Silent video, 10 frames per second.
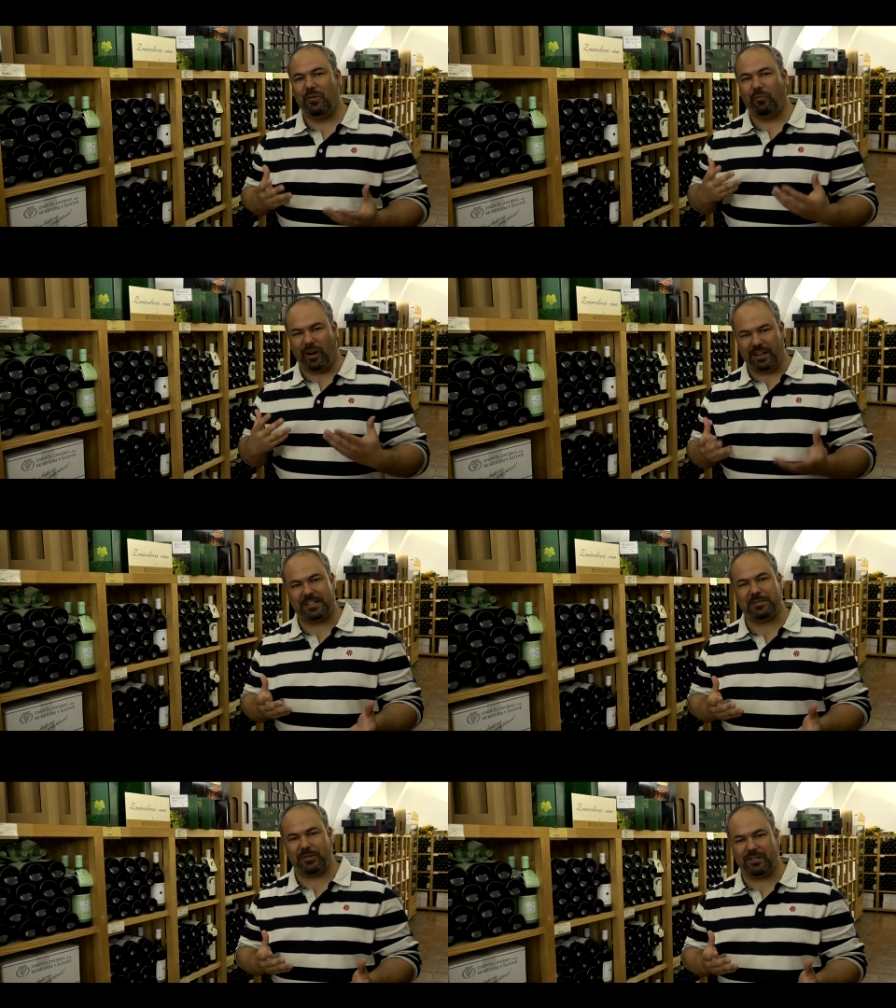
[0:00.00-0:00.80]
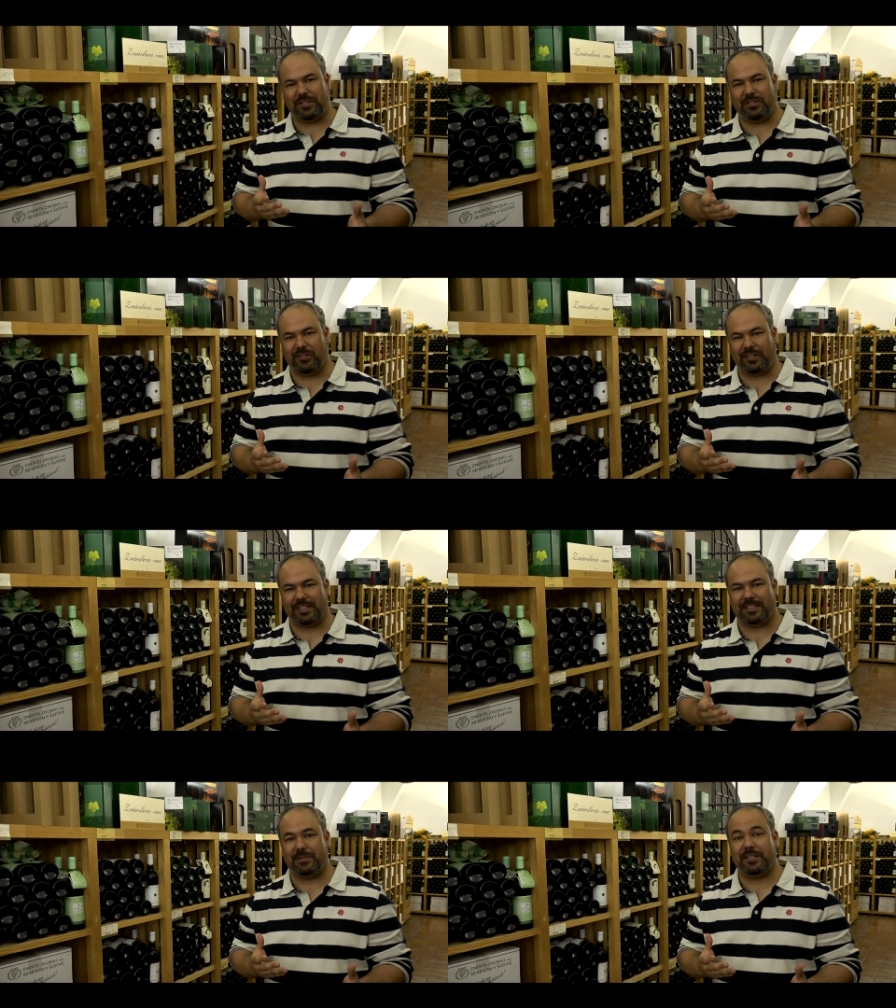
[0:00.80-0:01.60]
wine experience to your
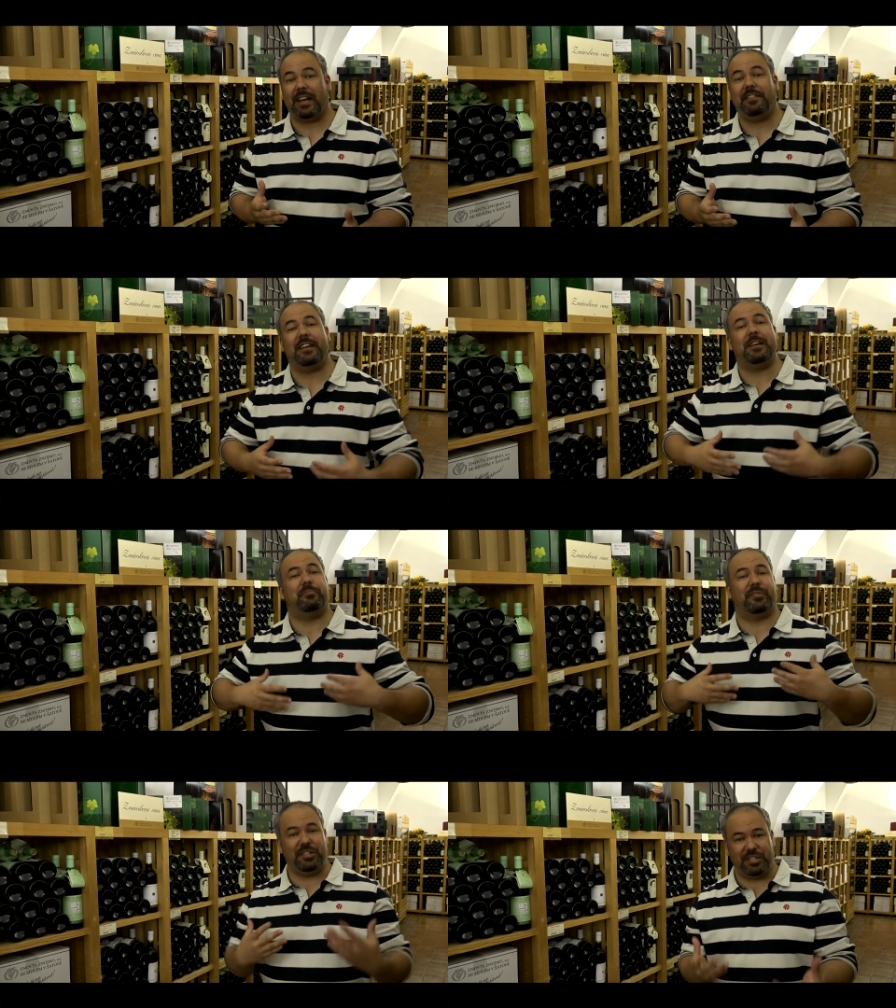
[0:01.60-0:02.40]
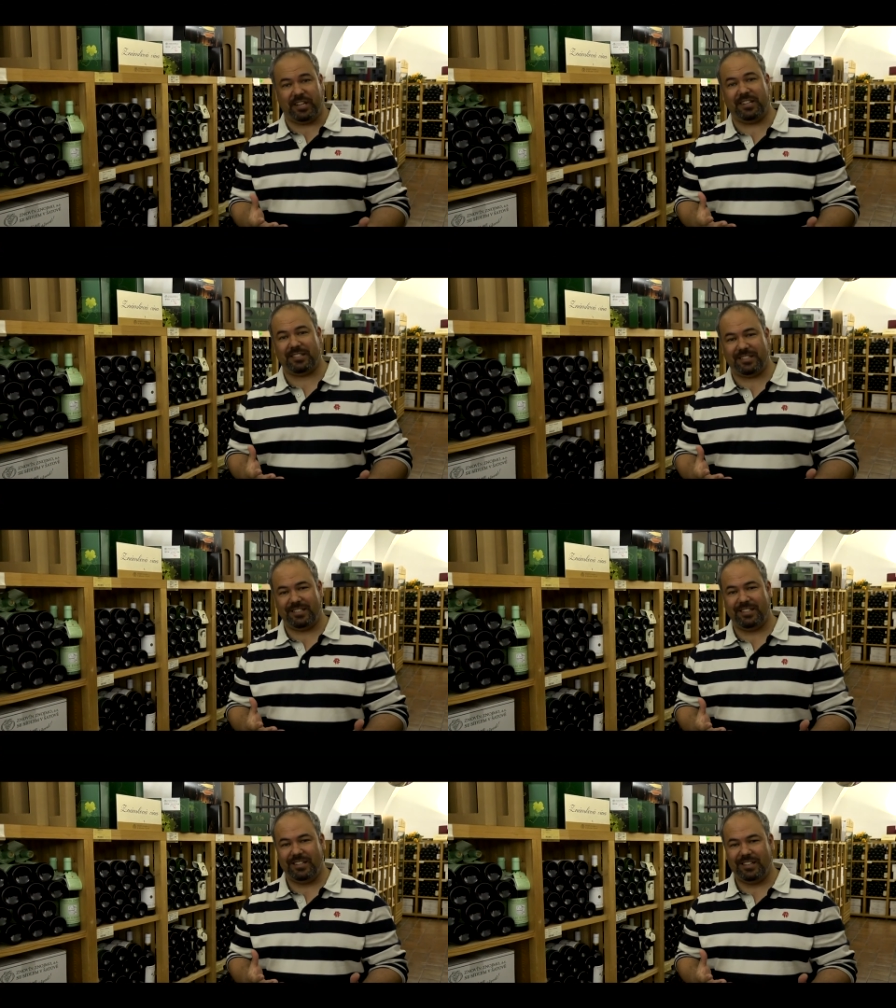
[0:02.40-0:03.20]
customers and they appreciate
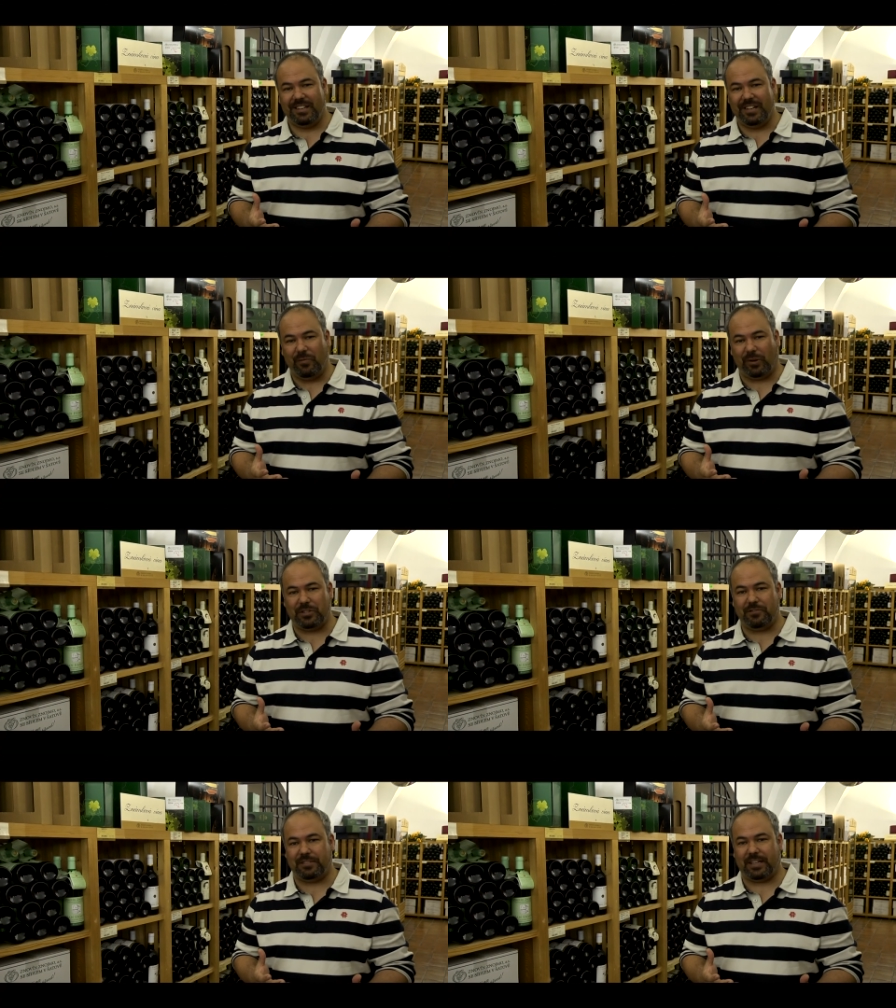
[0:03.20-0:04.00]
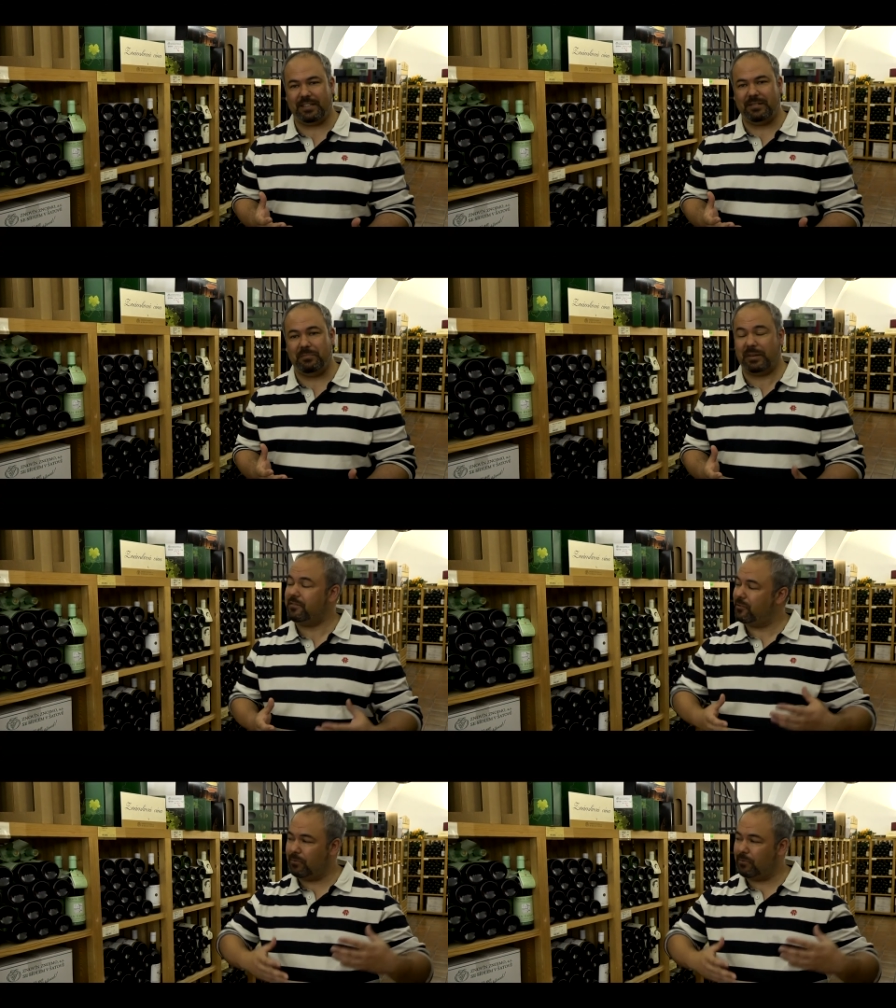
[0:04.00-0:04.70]
what you've done, but for